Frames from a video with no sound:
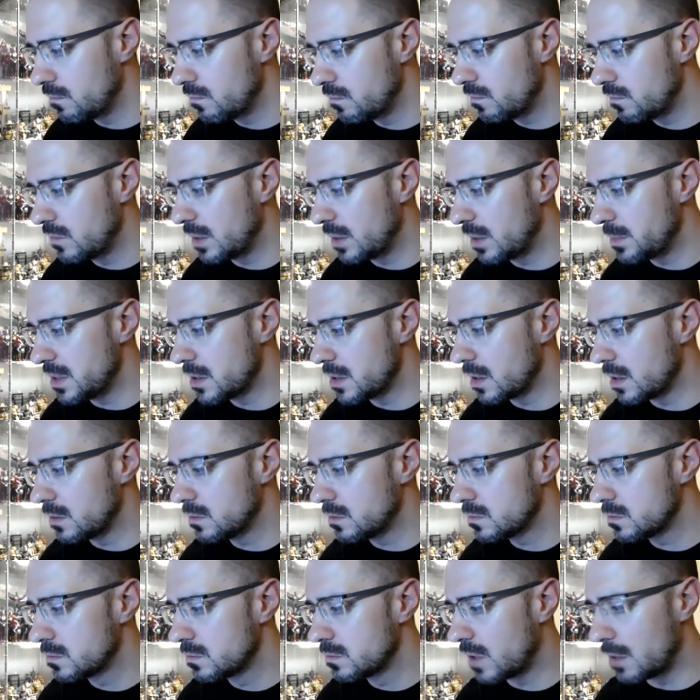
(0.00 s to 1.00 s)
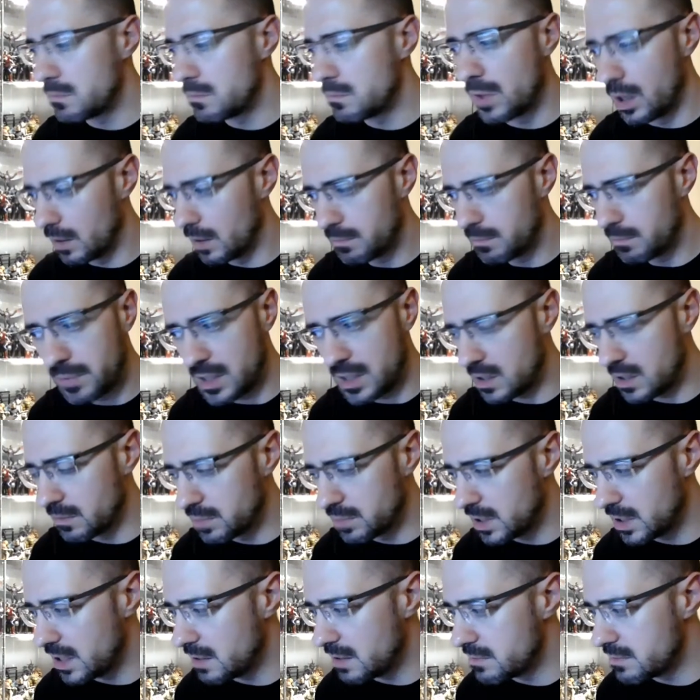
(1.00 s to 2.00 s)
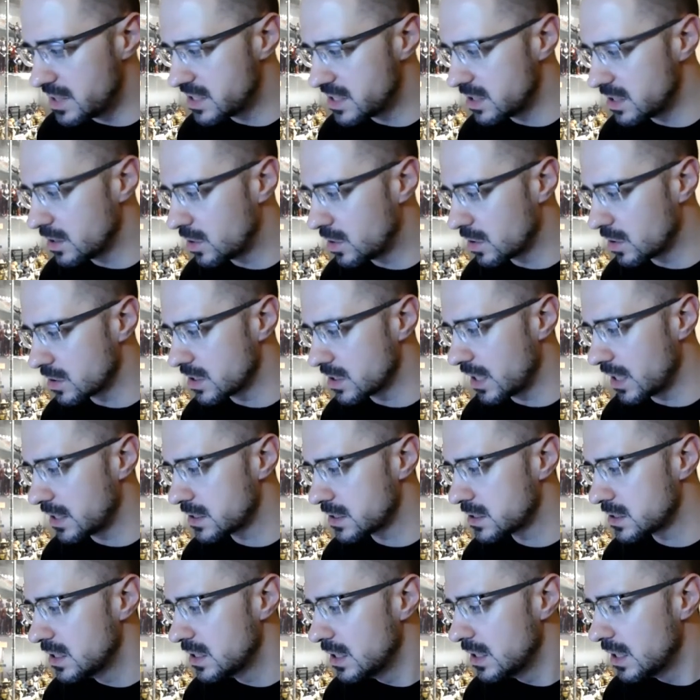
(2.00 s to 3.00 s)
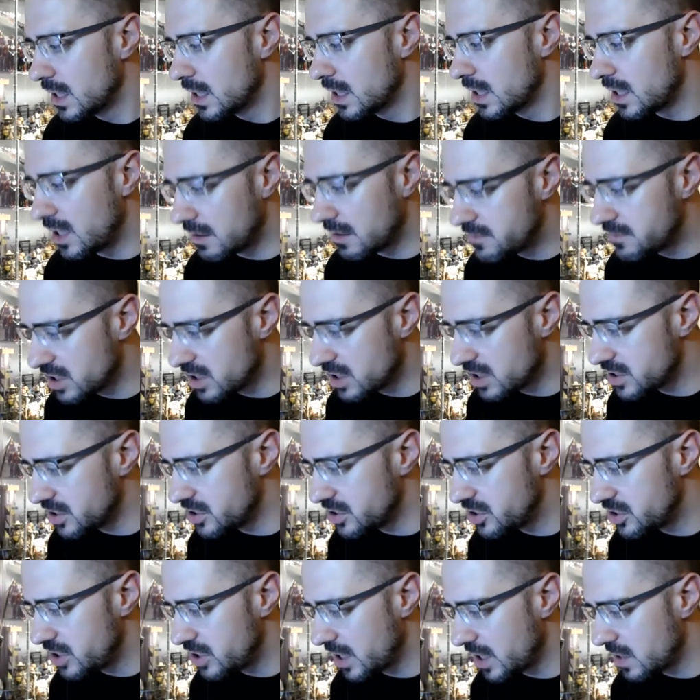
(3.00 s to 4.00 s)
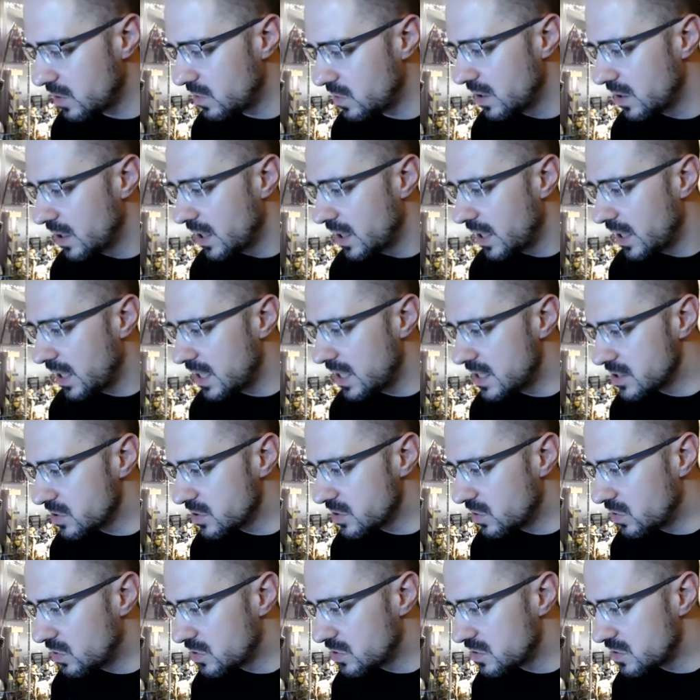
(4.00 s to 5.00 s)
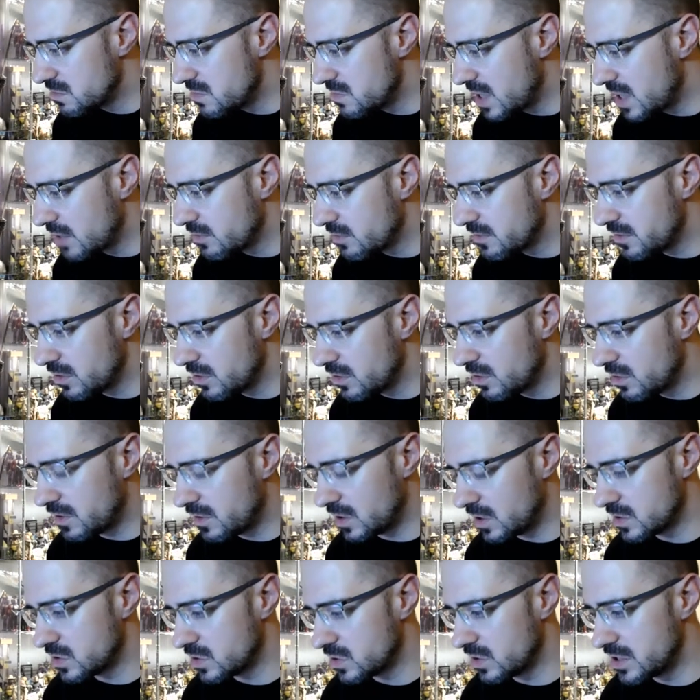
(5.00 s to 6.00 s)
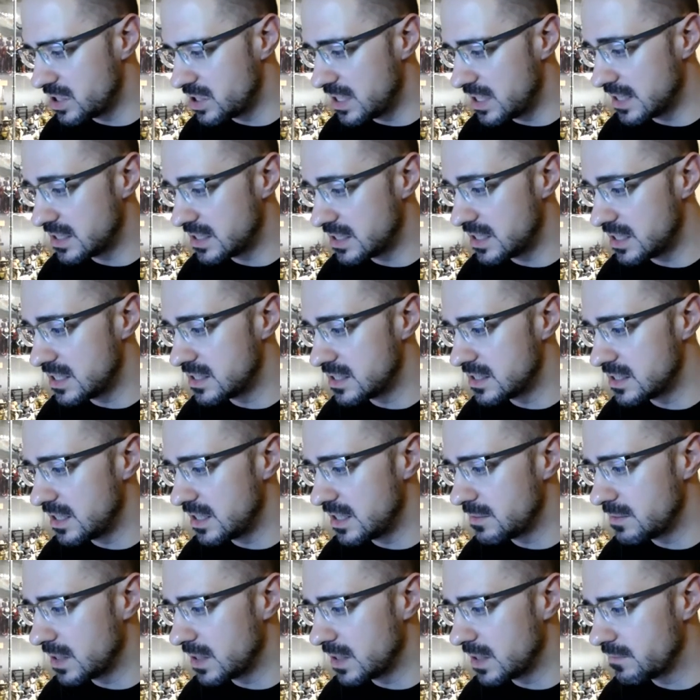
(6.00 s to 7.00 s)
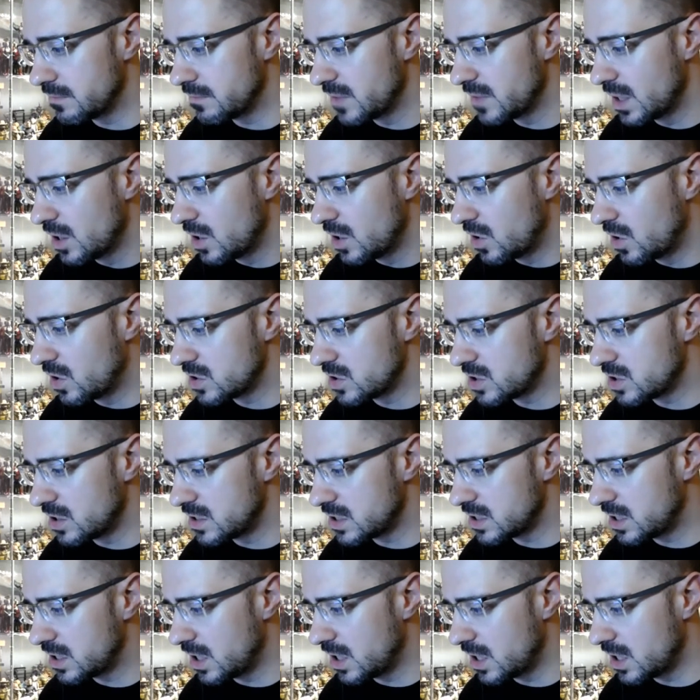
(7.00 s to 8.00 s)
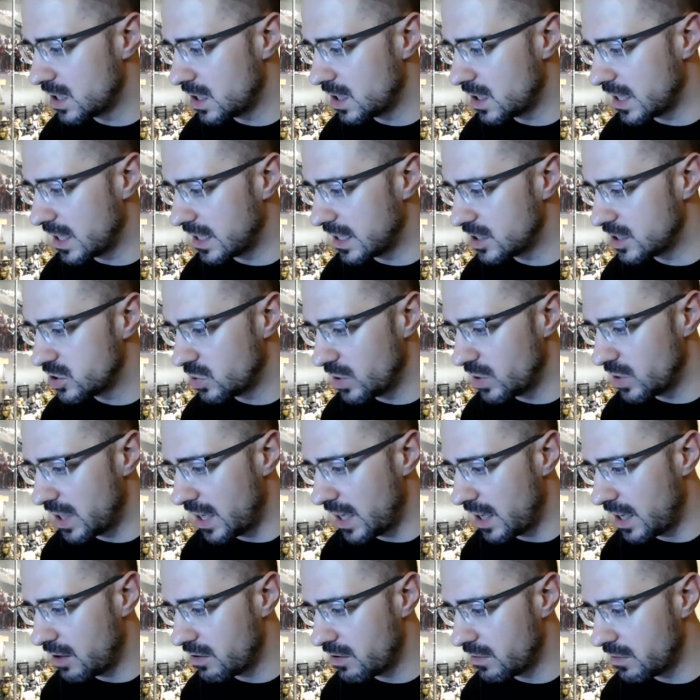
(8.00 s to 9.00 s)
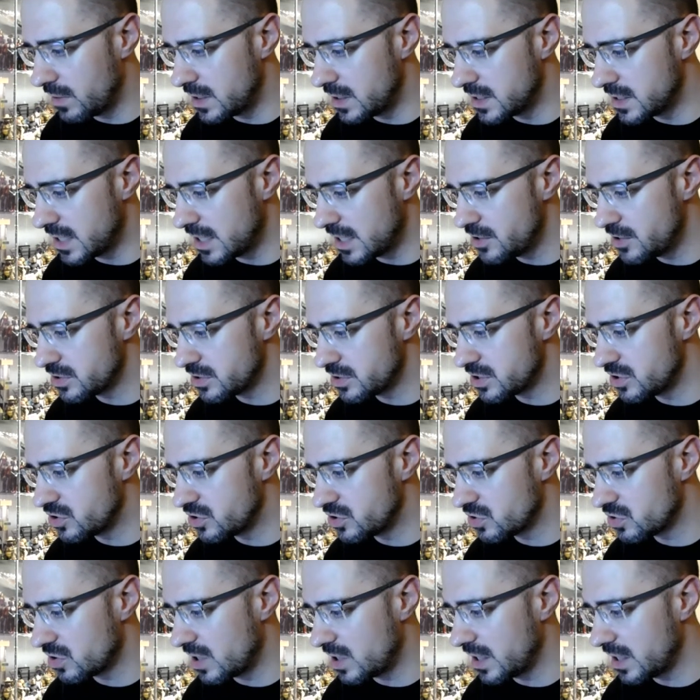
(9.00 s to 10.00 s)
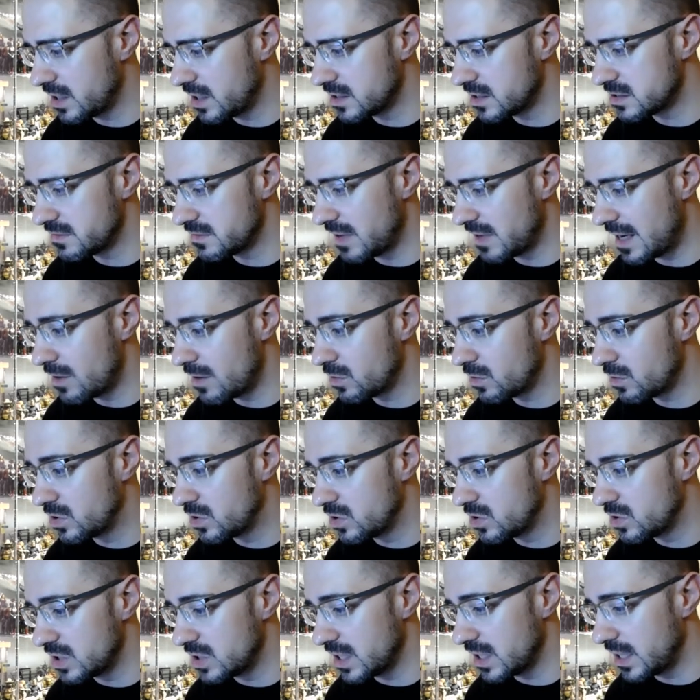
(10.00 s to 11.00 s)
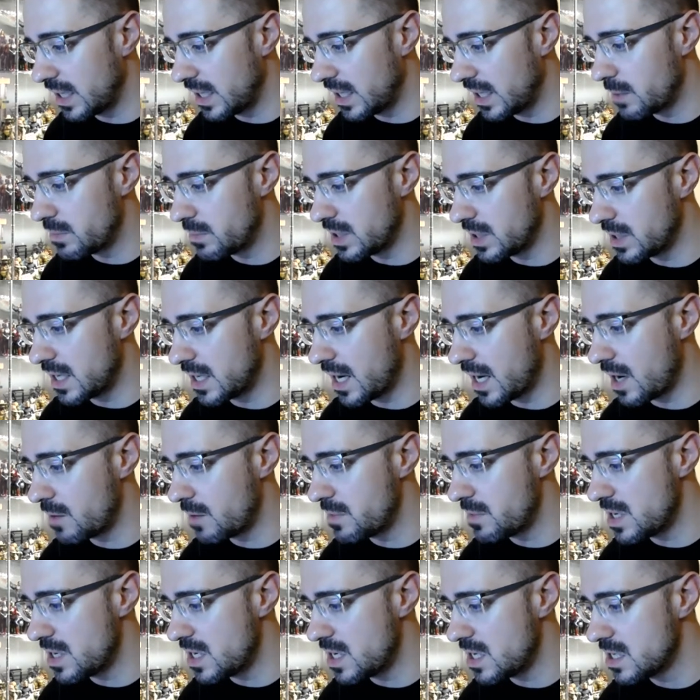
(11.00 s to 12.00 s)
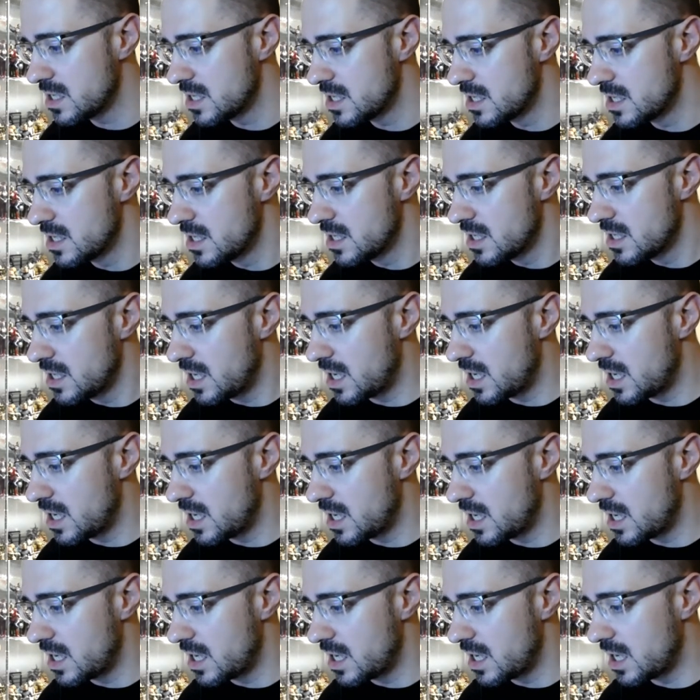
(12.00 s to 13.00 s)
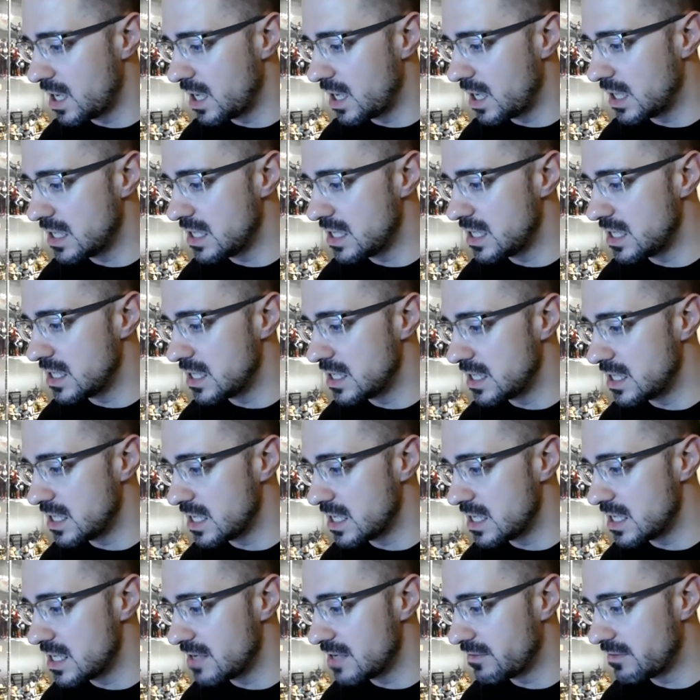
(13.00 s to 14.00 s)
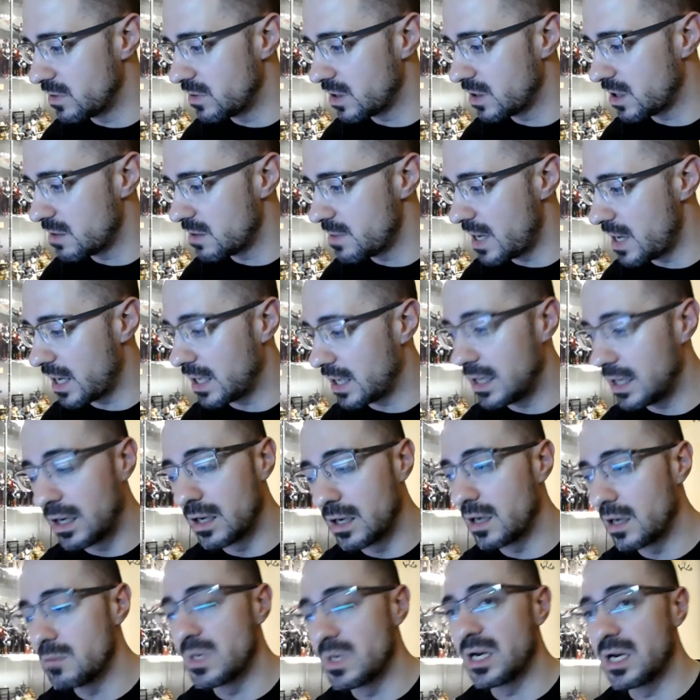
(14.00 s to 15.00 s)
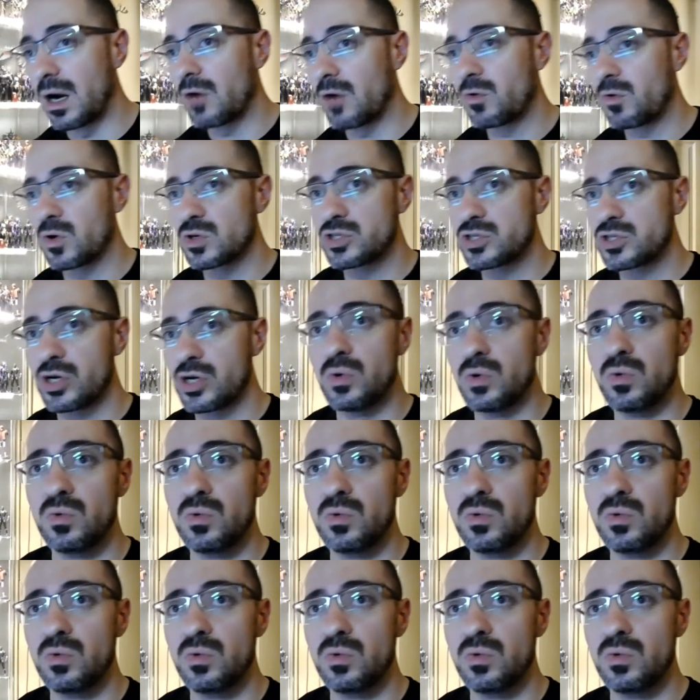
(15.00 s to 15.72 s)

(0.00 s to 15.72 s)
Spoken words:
Let me know. I might be completely missing the context. Love Justin's channel. He is awesome, man. Reviewer of Hot Toys. Yes, he is indeed, mate. Hot Toys are kind of like toy heroin, dangerous to try because of how good it can be and how many you never want to go back. I know, mate. I've got two.